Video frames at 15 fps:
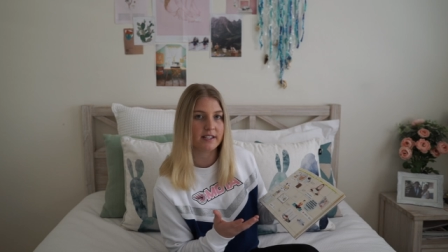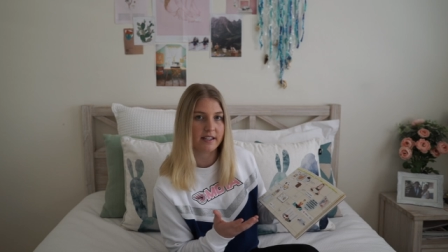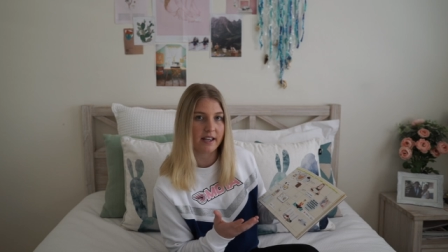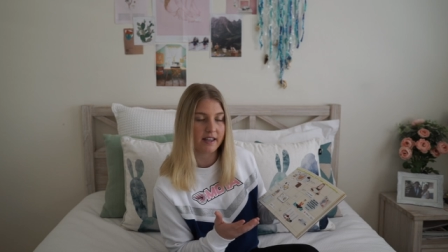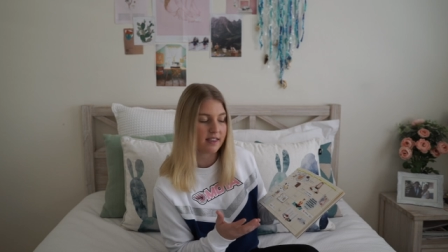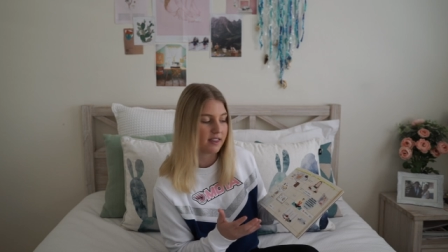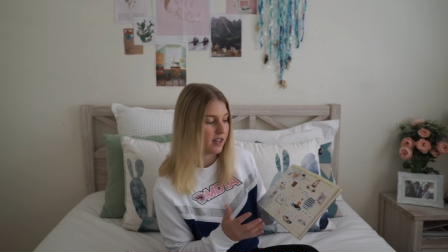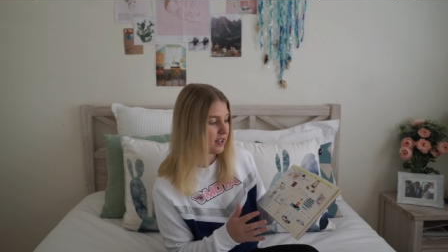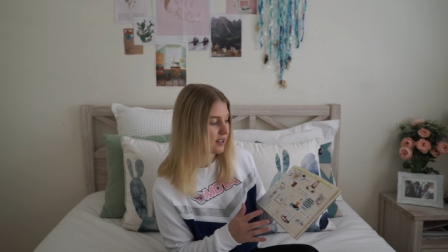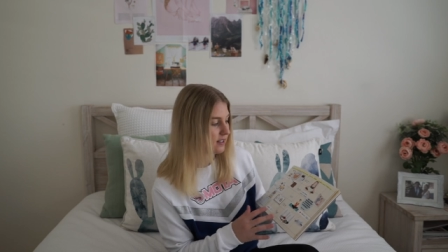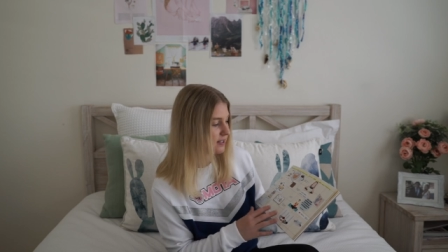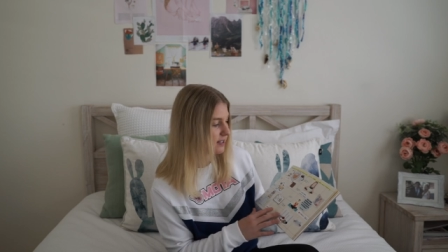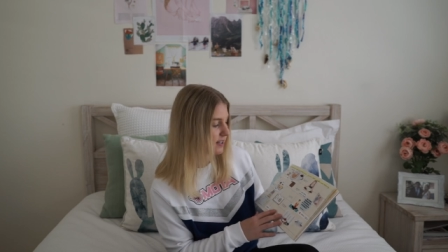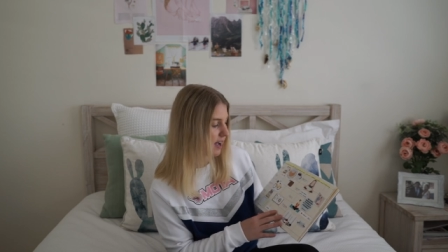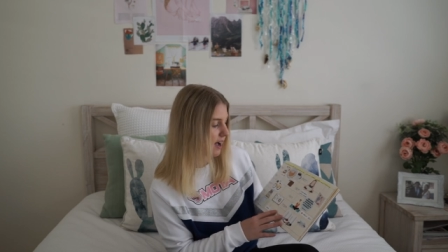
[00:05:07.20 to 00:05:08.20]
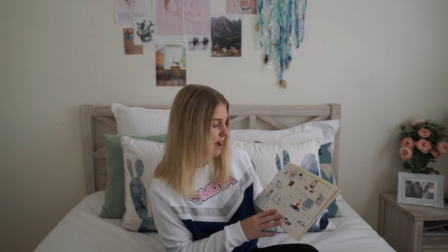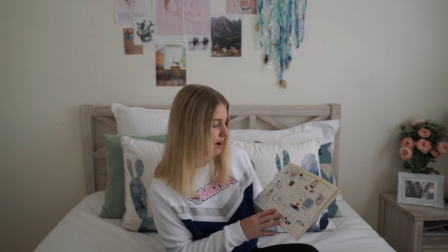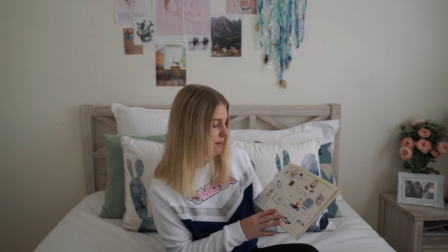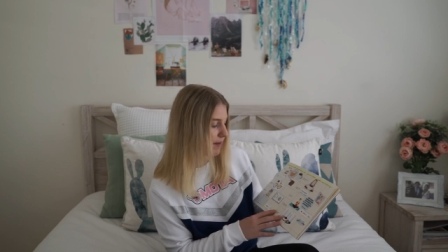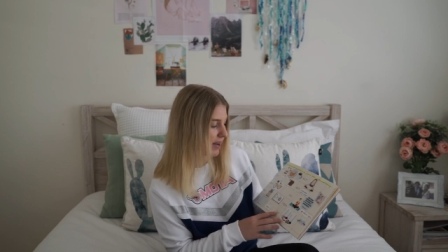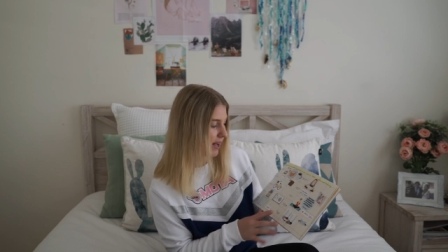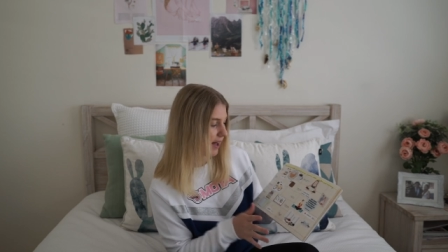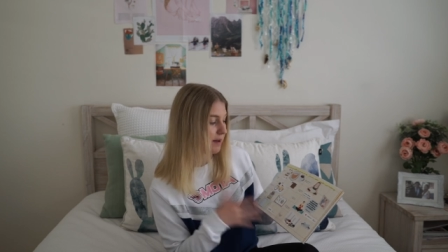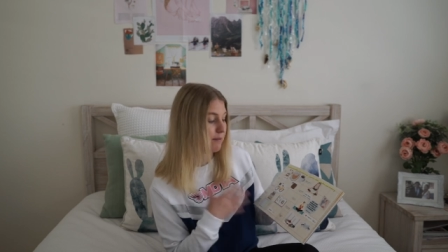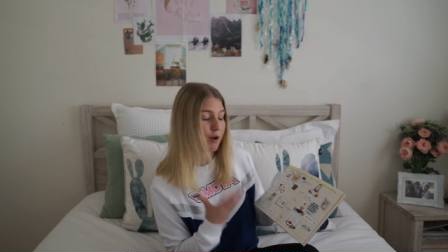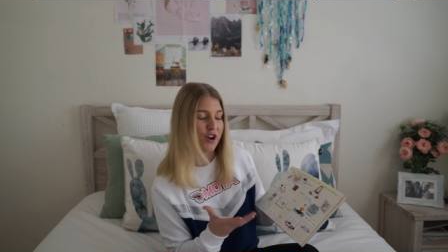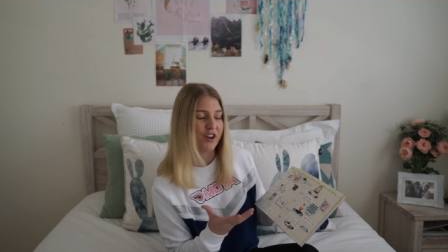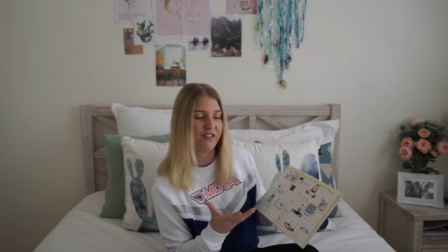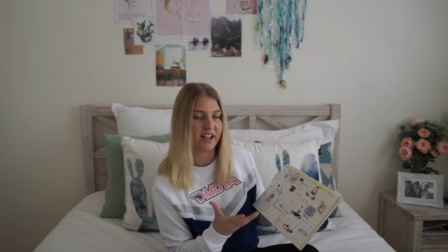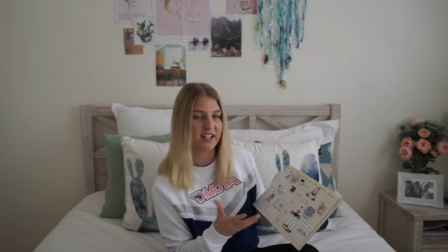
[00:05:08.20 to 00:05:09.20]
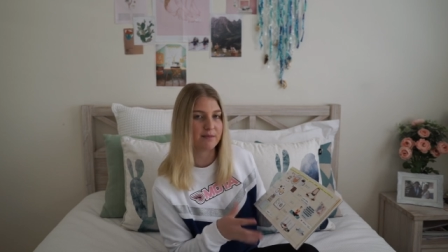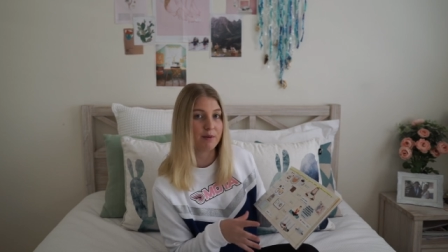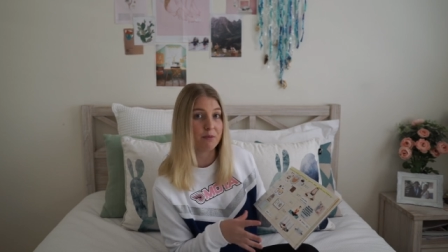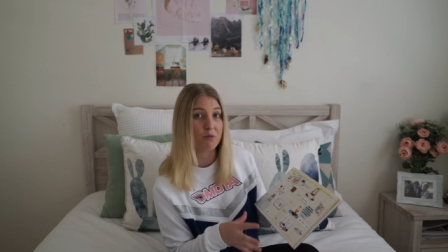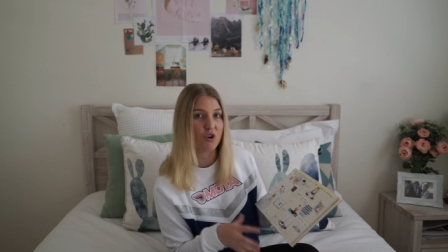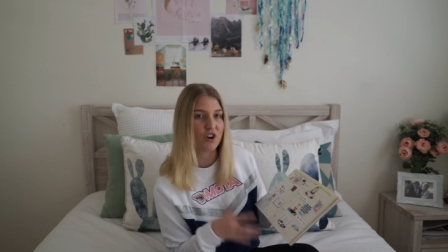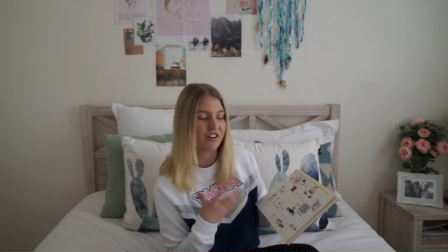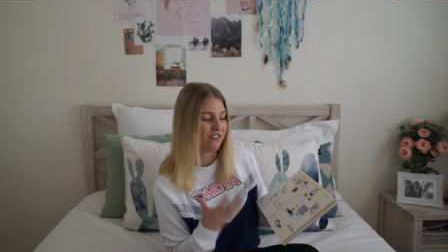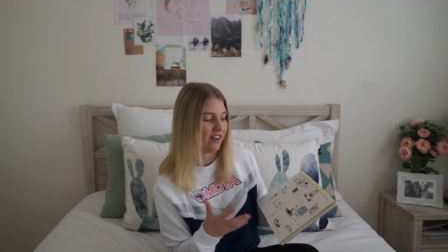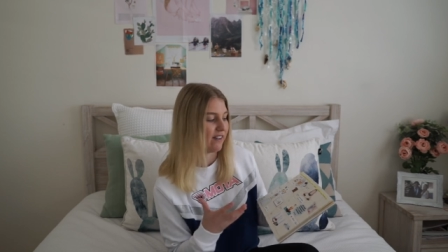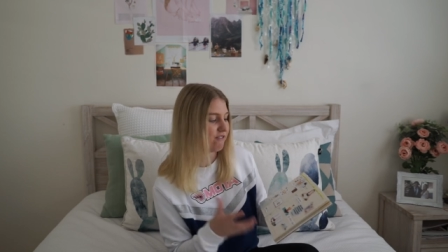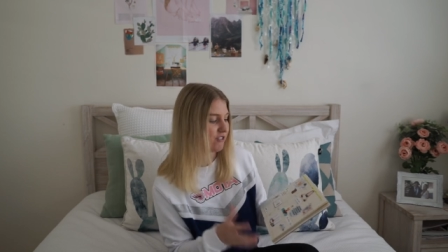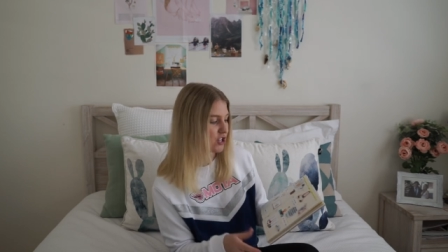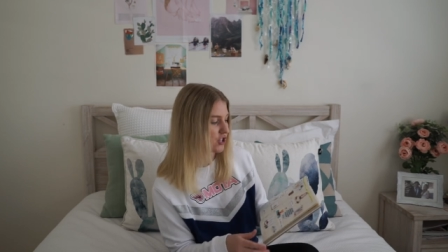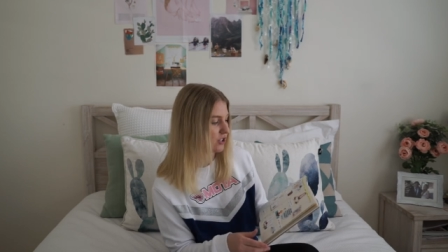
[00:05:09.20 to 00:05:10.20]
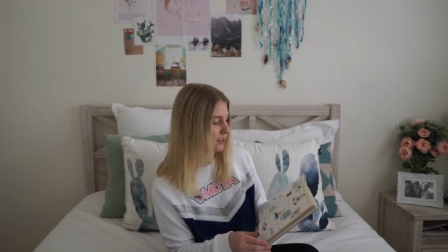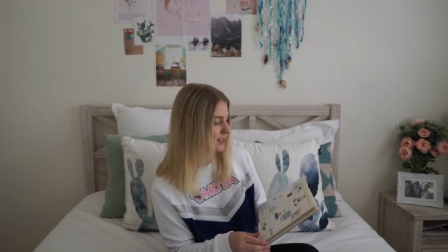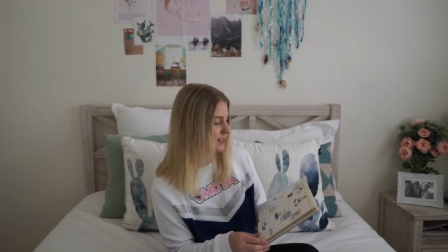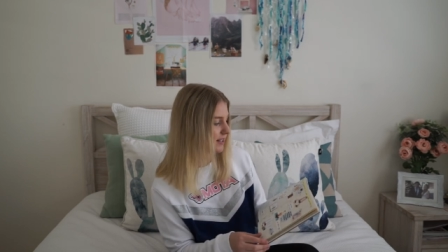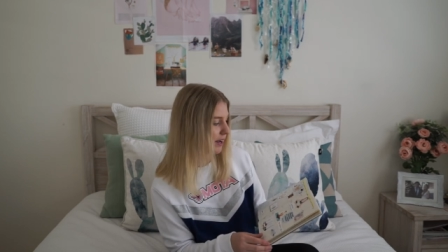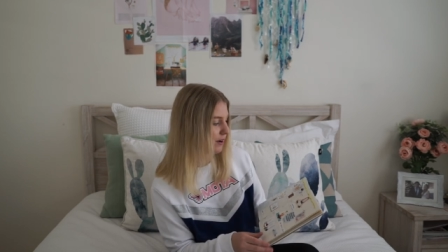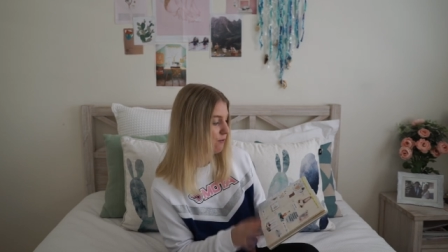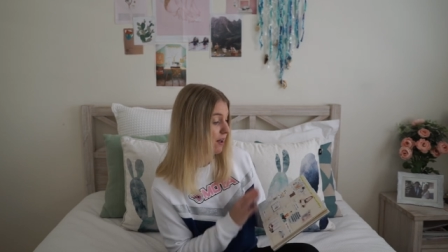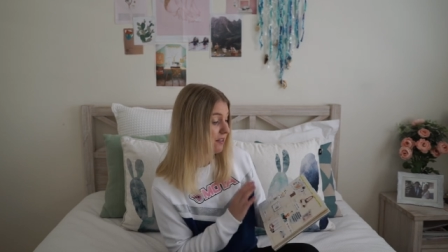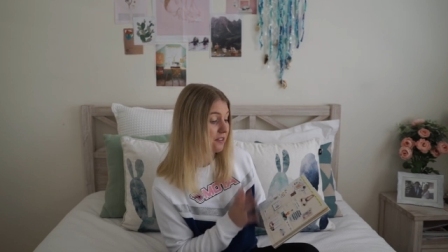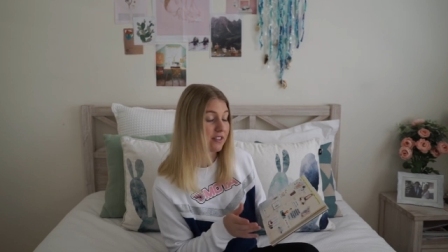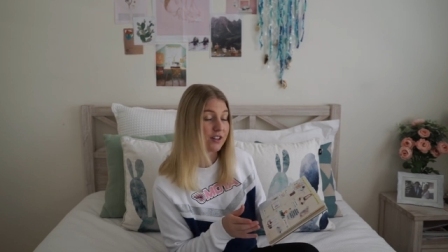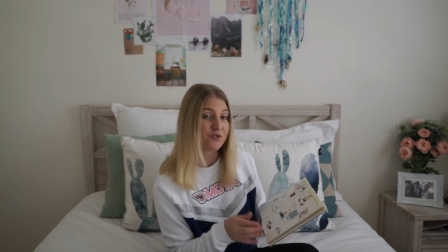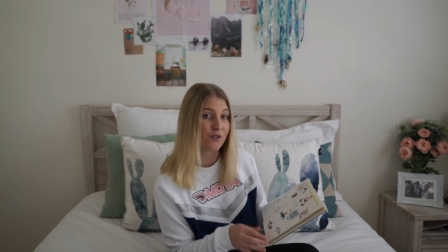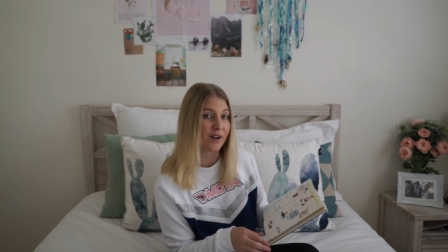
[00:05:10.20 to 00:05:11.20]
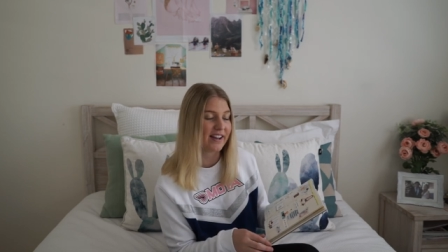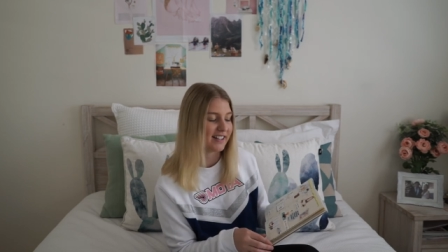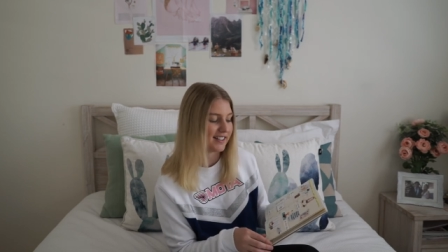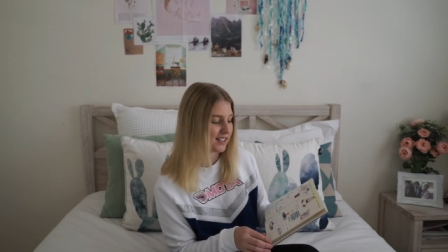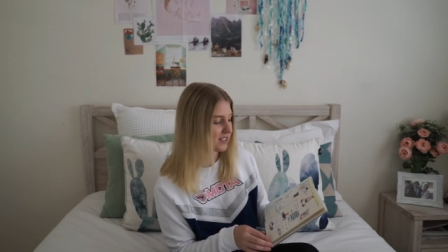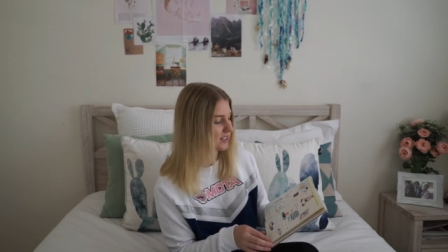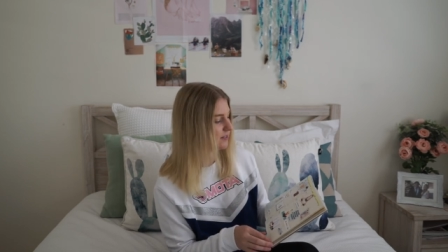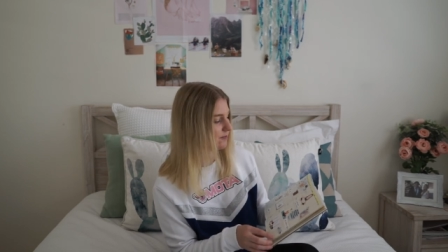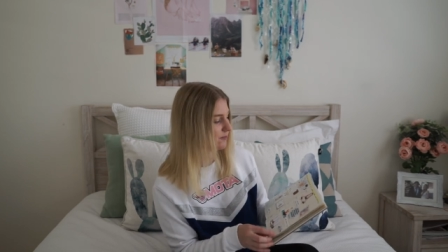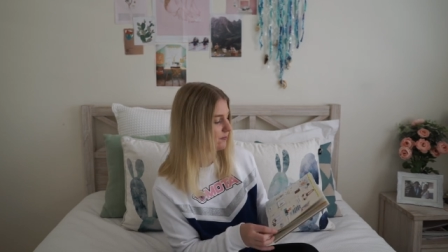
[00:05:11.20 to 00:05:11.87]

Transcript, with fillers: see things, um, it kind of motivates me more if I visually see it rather than read it.